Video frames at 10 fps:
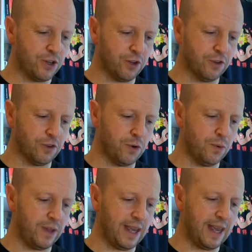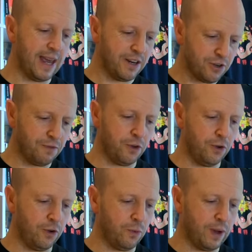there's also the
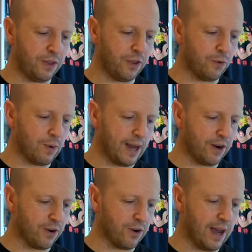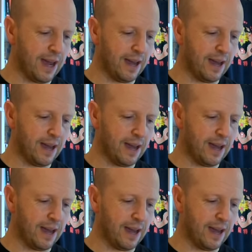interview with writer